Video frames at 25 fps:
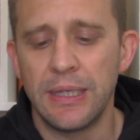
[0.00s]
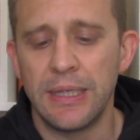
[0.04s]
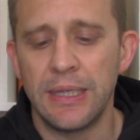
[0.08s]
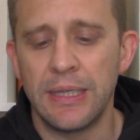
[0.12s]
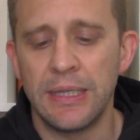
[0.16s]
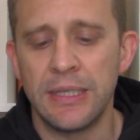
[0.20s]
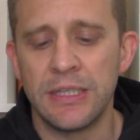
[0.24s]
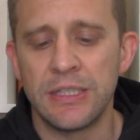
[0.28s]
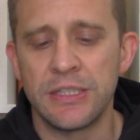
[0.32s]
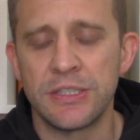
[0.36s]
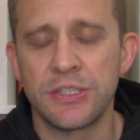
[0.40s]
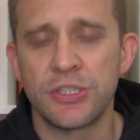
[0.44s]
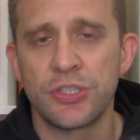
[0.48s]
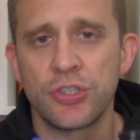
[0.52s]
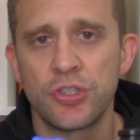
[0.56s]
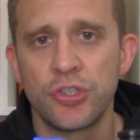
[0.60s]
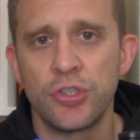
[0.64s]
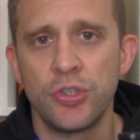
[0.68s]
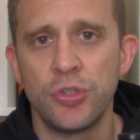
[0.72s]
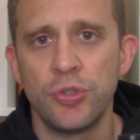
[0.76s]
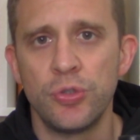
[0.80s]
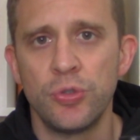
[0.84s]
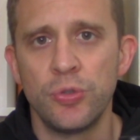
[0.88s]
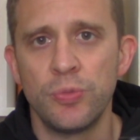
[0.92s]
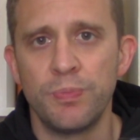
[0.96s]
is
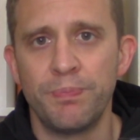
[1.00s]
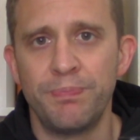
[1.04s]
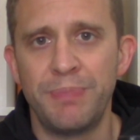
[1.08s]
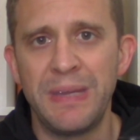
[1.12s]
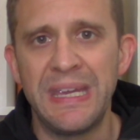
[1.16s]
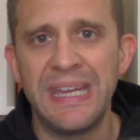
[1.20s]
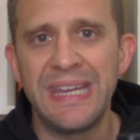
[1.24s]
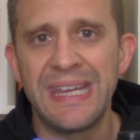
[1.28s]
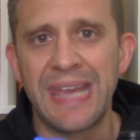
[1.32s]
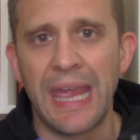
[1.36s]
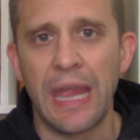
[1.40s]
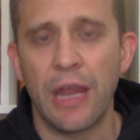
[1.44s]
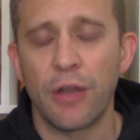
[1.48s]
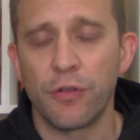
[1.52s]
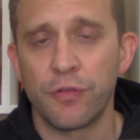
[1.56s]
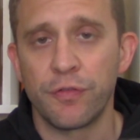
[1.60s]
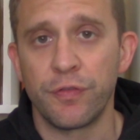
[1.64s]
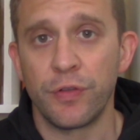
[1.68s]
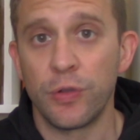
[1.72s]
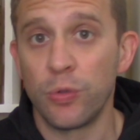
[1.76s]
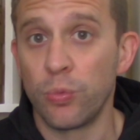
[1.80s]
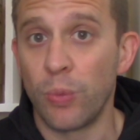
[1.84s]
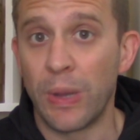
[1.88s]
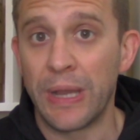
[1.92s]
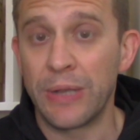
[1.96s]
to be
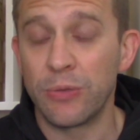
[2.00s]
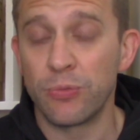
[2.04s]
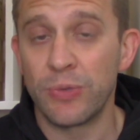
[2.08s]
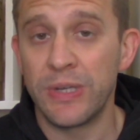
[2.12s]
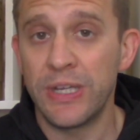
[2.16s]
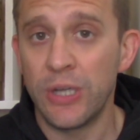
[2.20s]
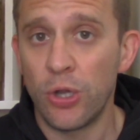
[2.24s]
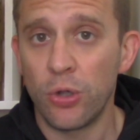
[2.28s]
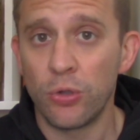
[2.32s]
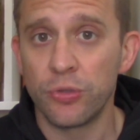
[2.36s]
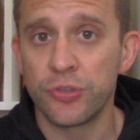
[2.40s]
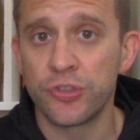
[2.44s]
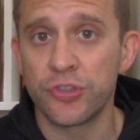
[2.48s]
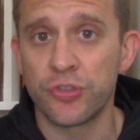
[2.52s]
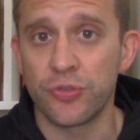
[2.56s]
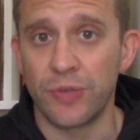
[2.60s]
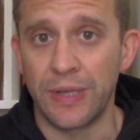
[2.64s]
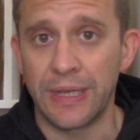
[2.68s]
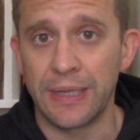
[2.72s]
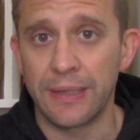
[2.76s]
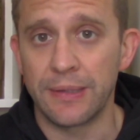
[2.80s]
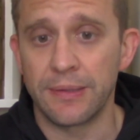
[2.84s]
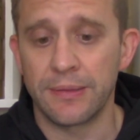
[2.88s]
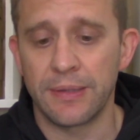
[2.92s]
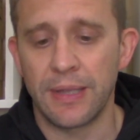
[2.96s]
careful when
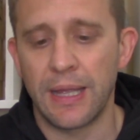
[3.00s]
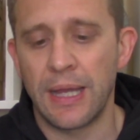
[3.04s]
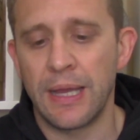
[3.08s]
reholstering.